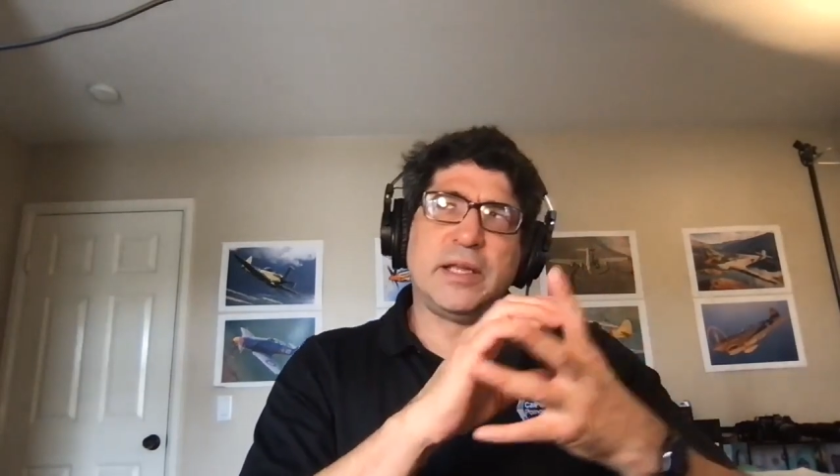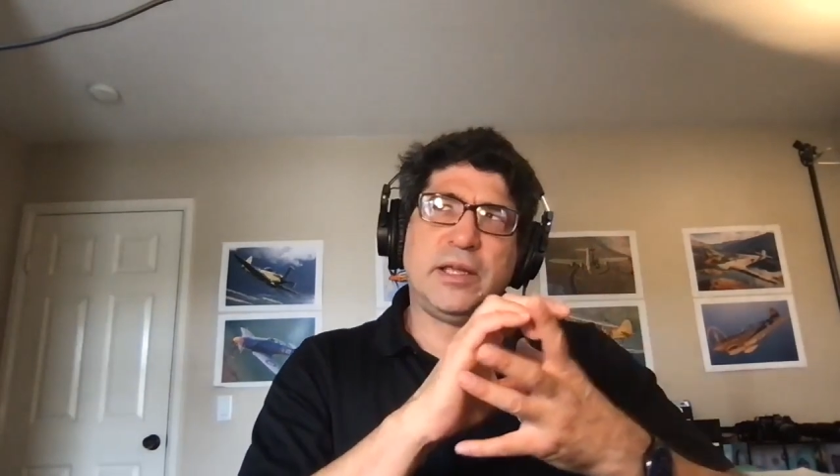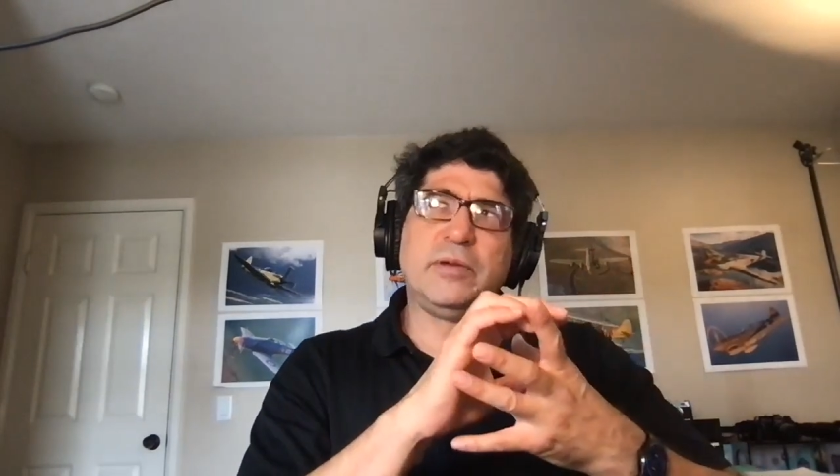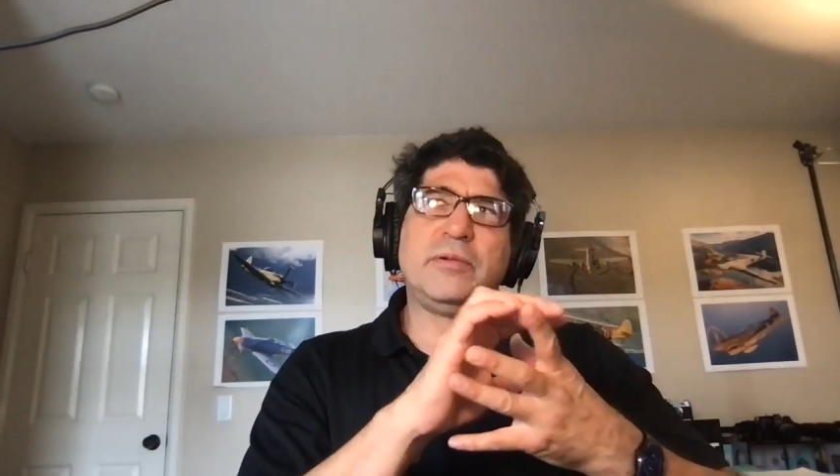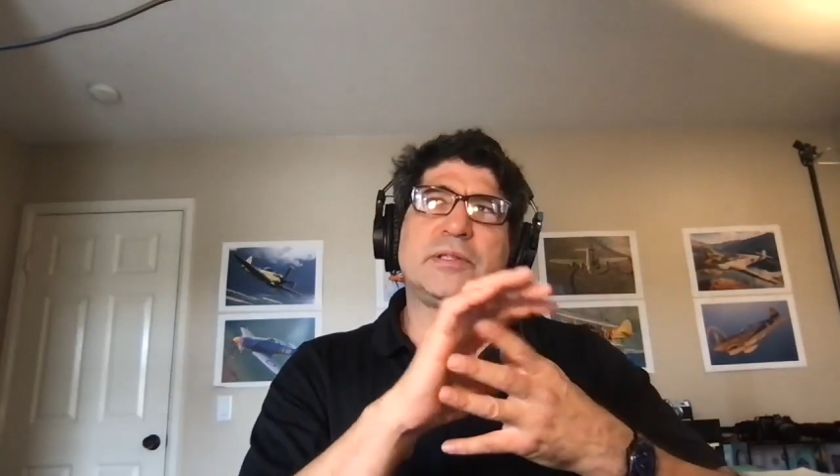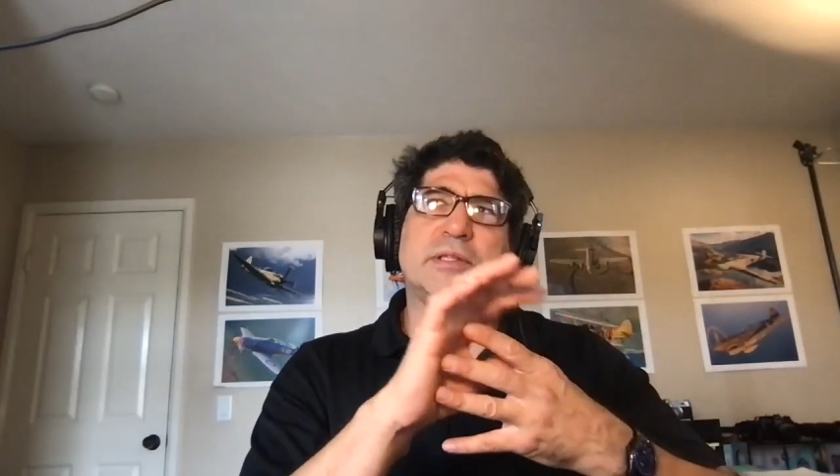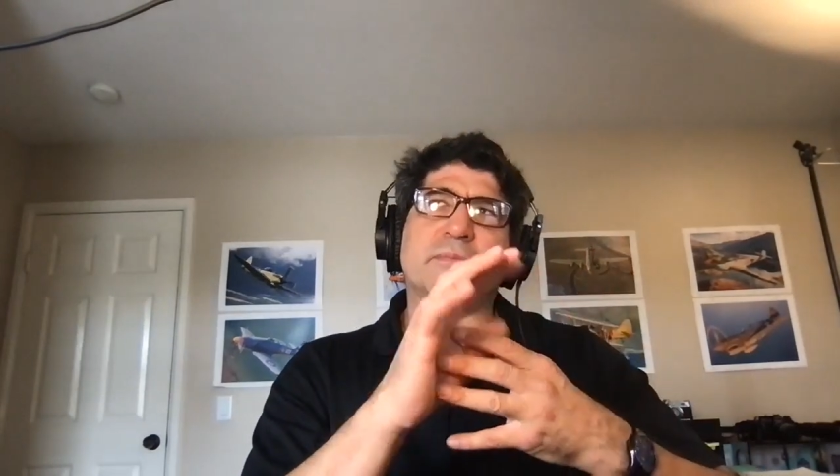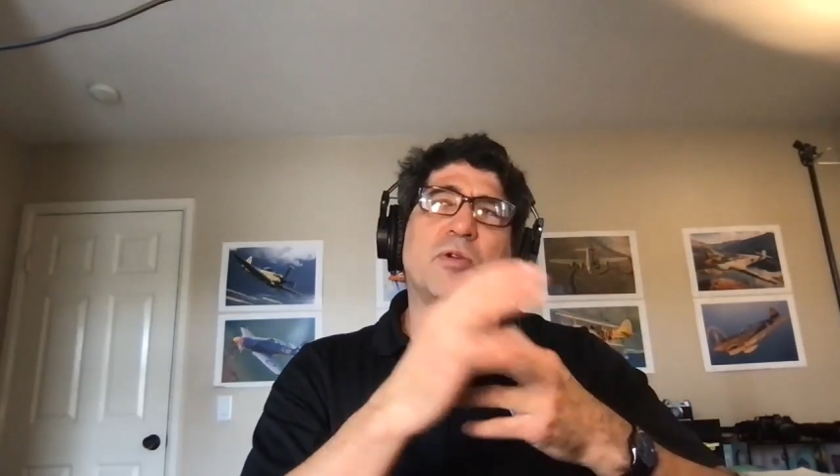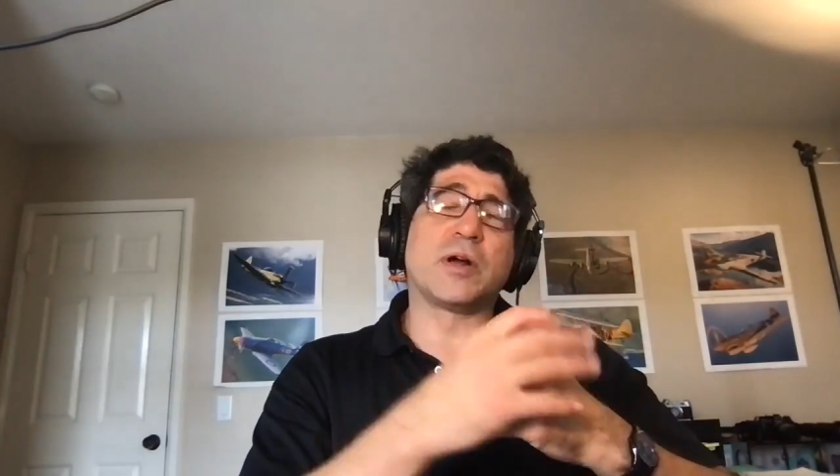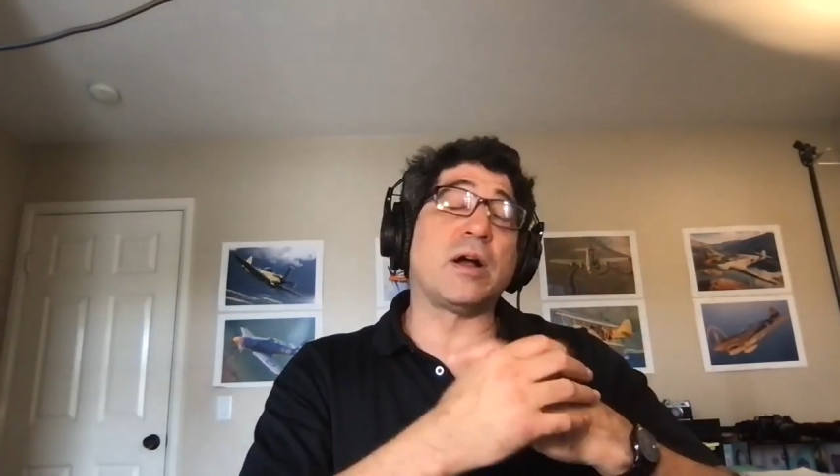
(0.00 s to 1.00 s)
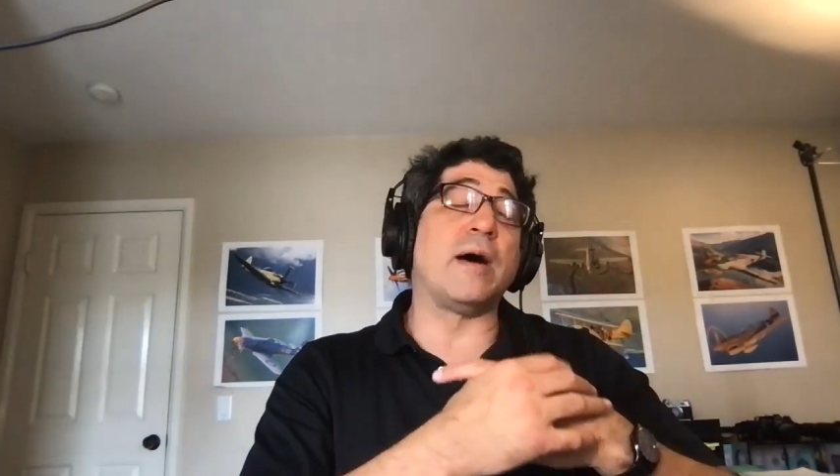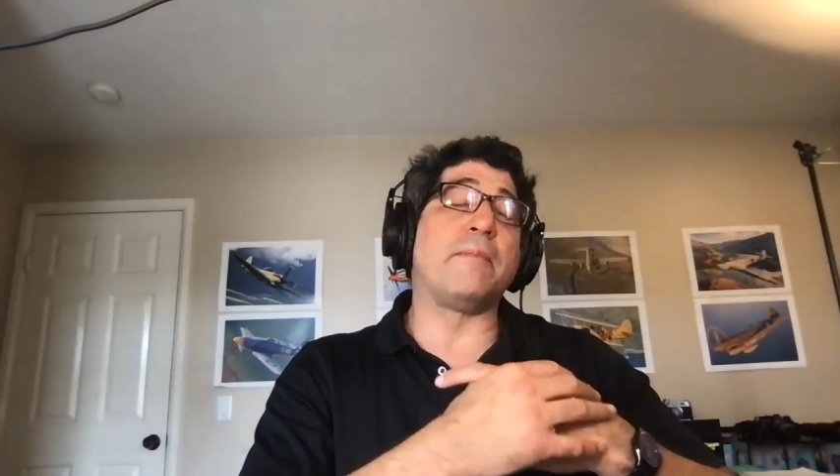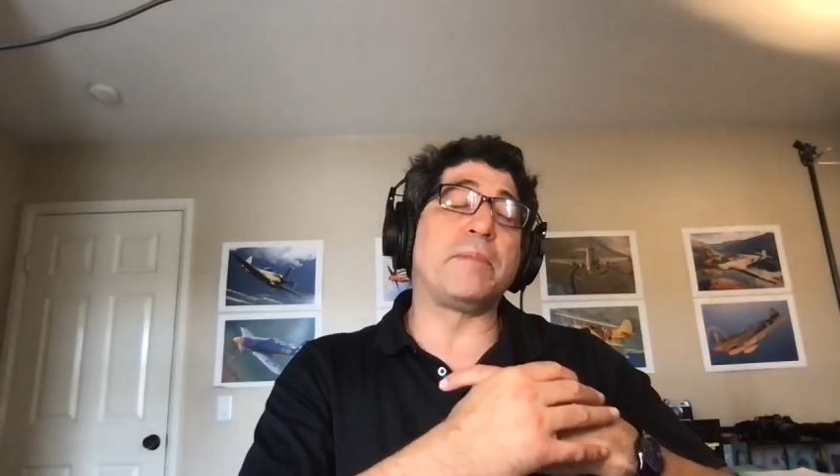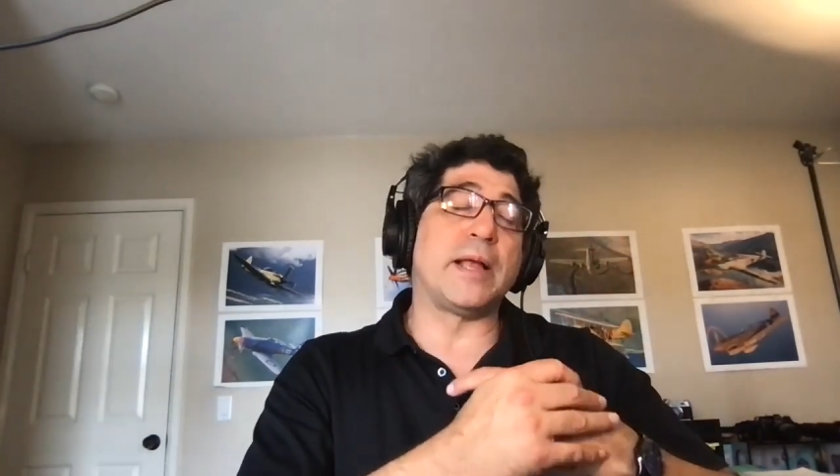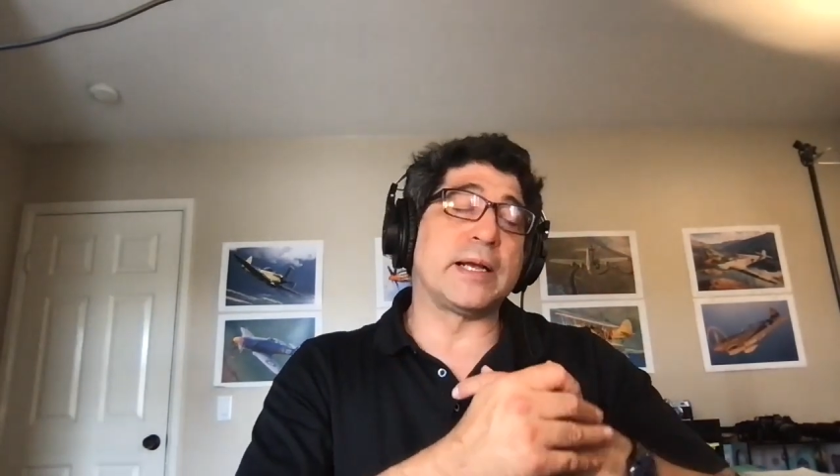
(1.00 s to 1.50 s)
use some more
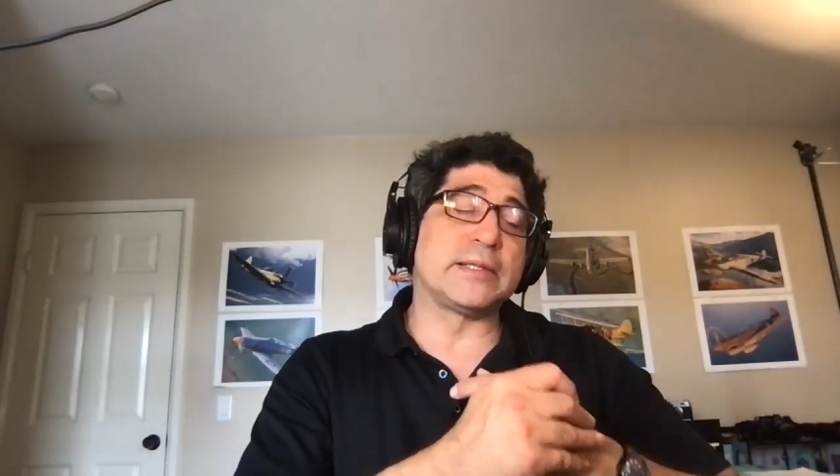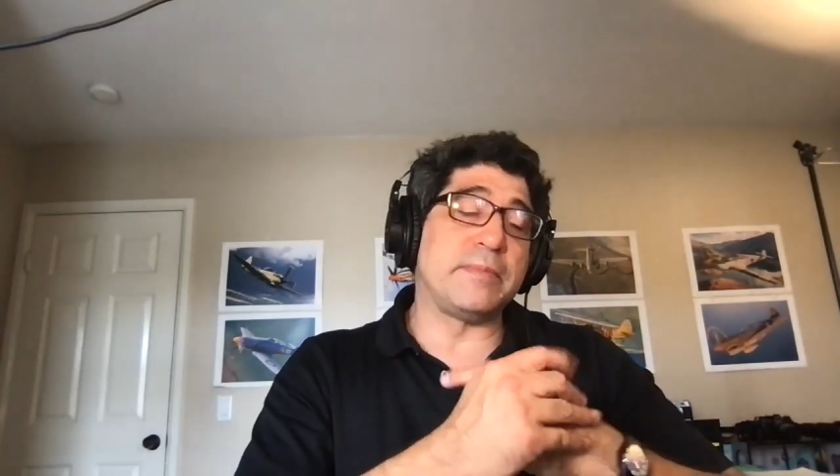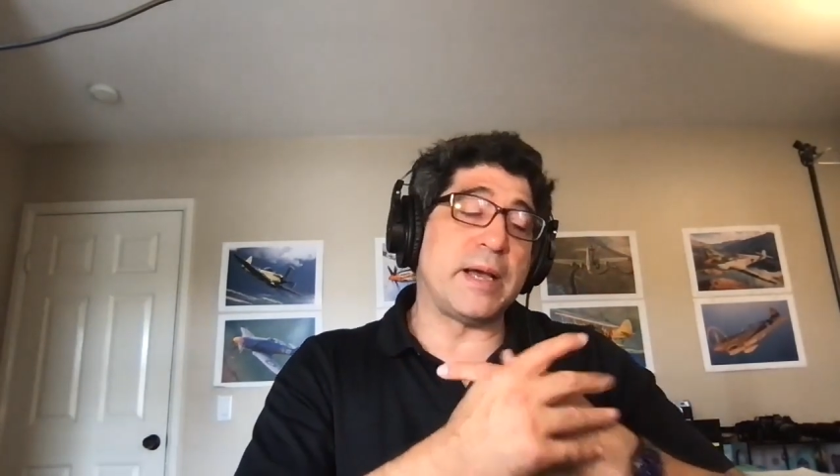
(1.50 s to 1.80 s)
complex